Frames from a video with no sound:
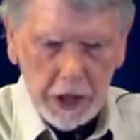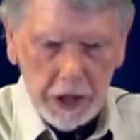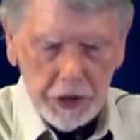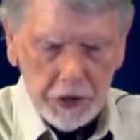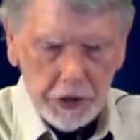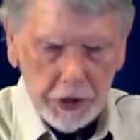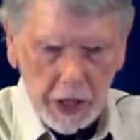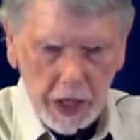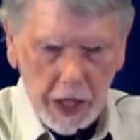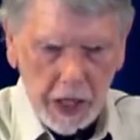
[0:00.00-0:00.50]

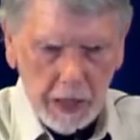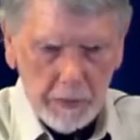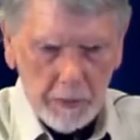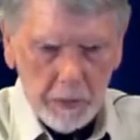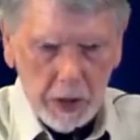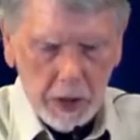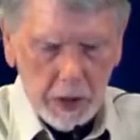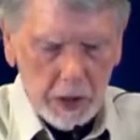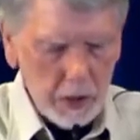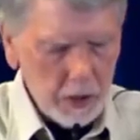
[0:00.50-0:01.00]
in
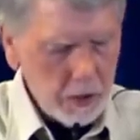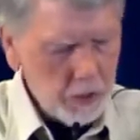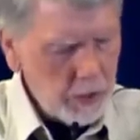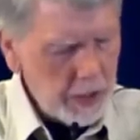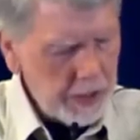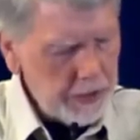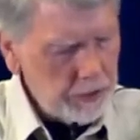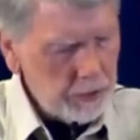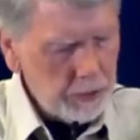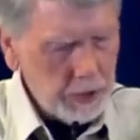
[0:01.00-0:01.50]
time,
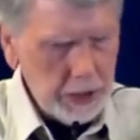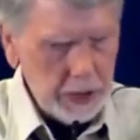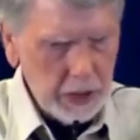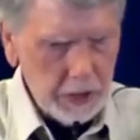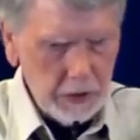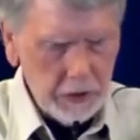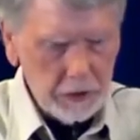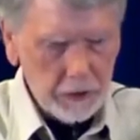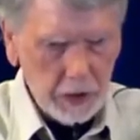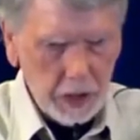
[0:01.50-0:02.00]
gradually
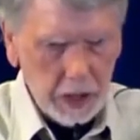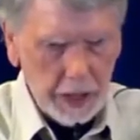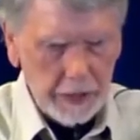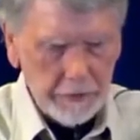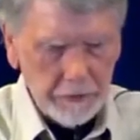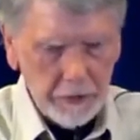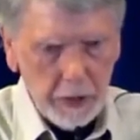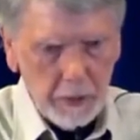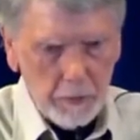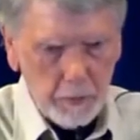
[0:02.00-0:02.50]
in this
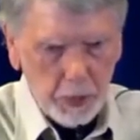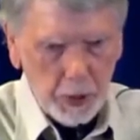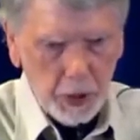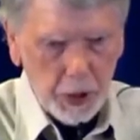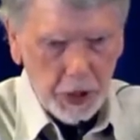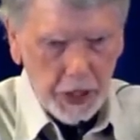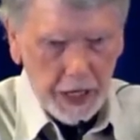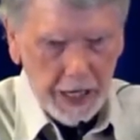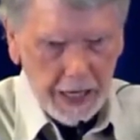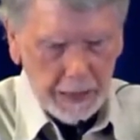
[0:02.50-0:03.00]
life,
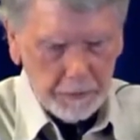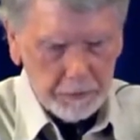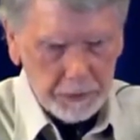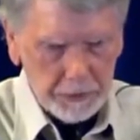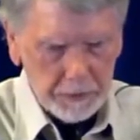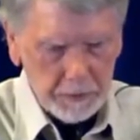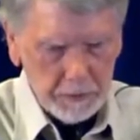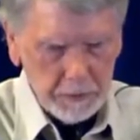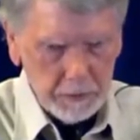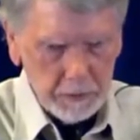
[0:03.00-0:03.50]

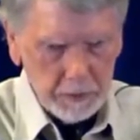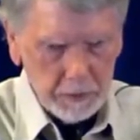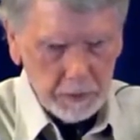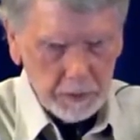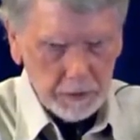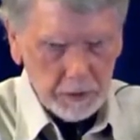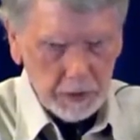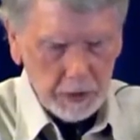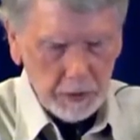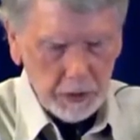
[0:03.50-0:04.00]
perhaps,
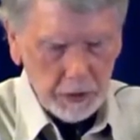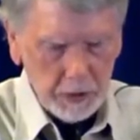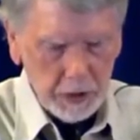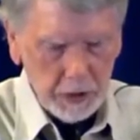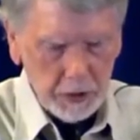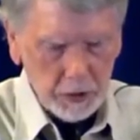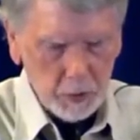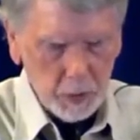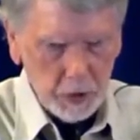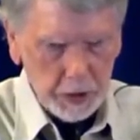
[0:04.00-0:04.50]
because there are
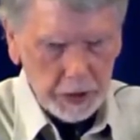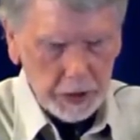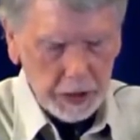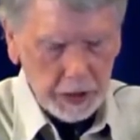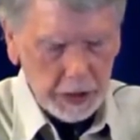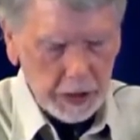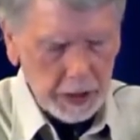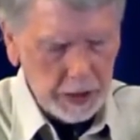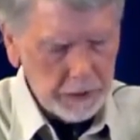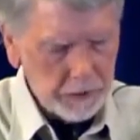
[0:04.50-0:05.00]
things
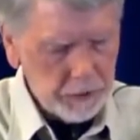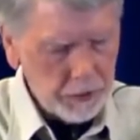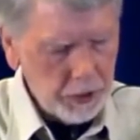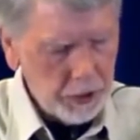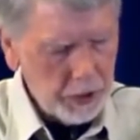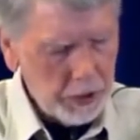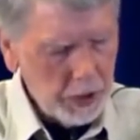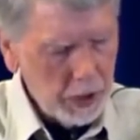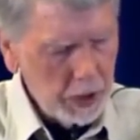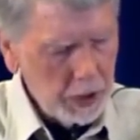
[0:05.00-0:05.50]
working against
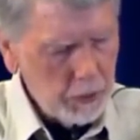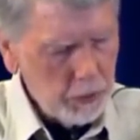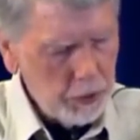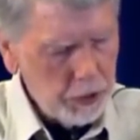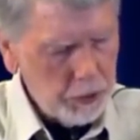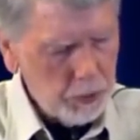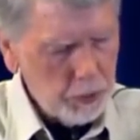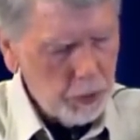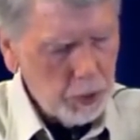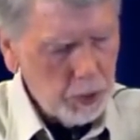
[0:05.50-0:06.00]
it,
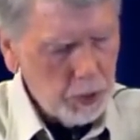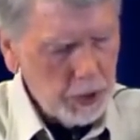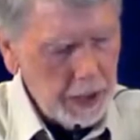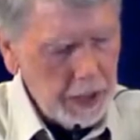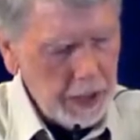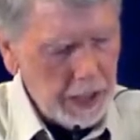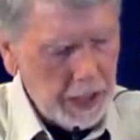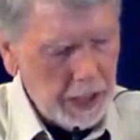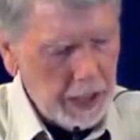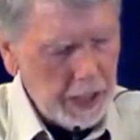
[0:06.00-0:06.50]
which will
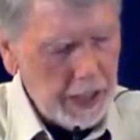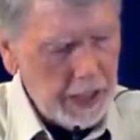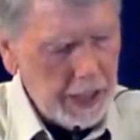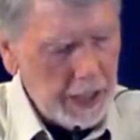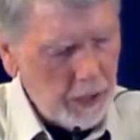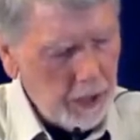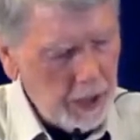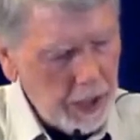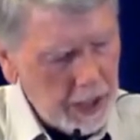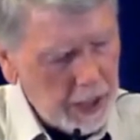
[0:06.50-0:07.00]

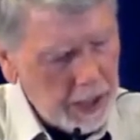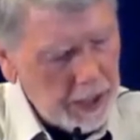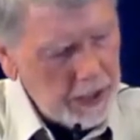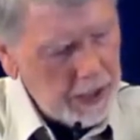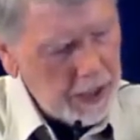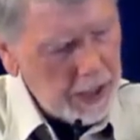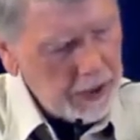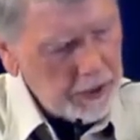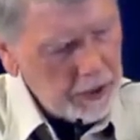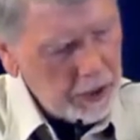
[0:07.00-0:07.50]
allow
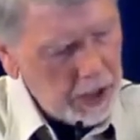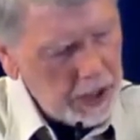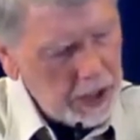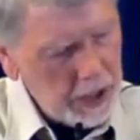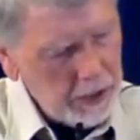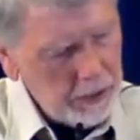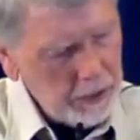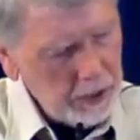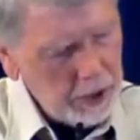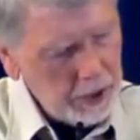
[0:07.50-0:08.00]
another
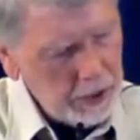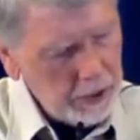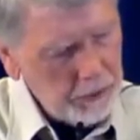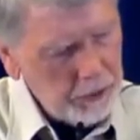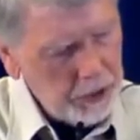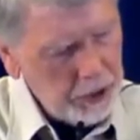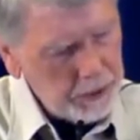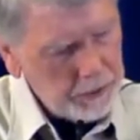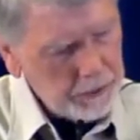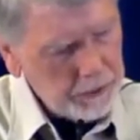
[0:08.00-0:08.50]
area
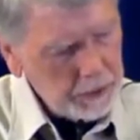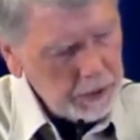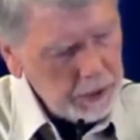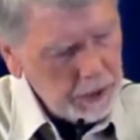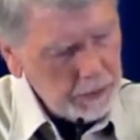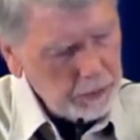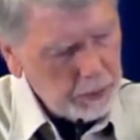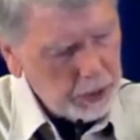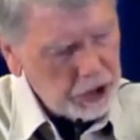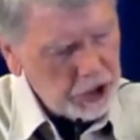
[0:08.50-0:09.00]
of this
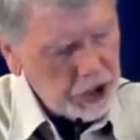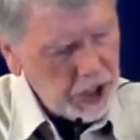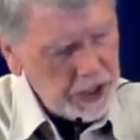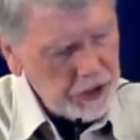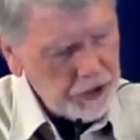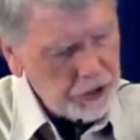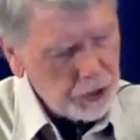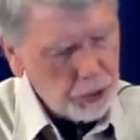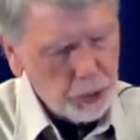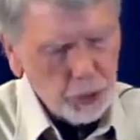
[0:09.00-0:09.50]

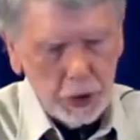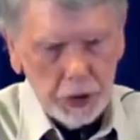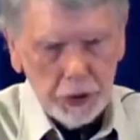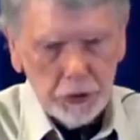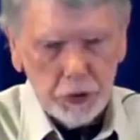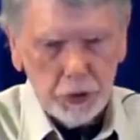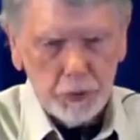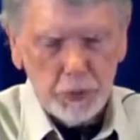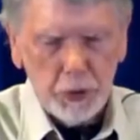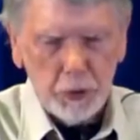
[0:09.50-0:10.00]
potential
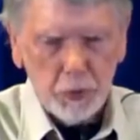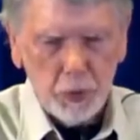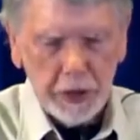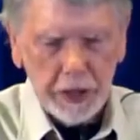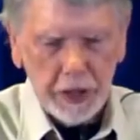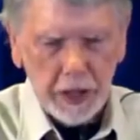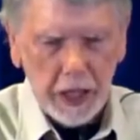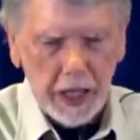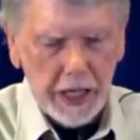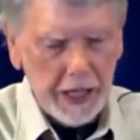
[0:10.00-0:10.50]
to be
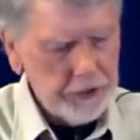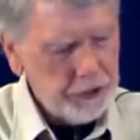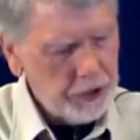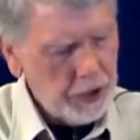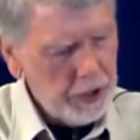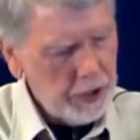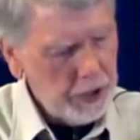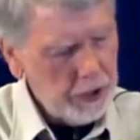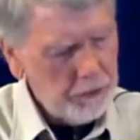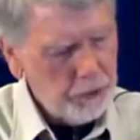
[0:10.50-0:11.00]

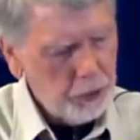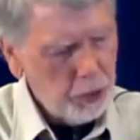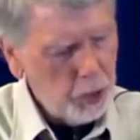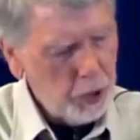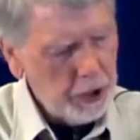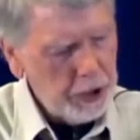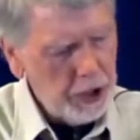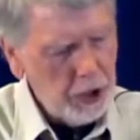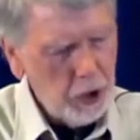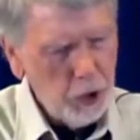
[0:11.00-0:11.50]
realized and
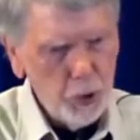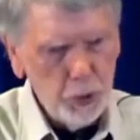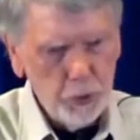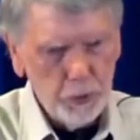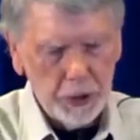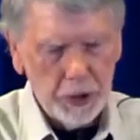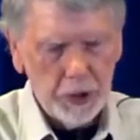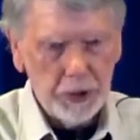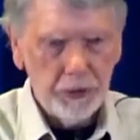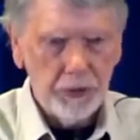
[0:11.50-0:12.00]
therefore
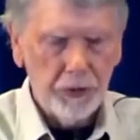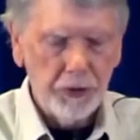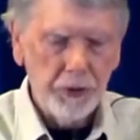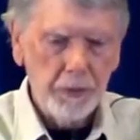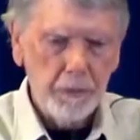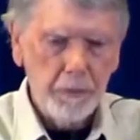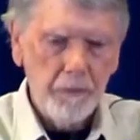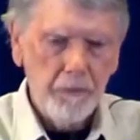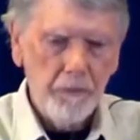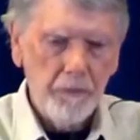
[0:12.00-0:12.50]
illumined.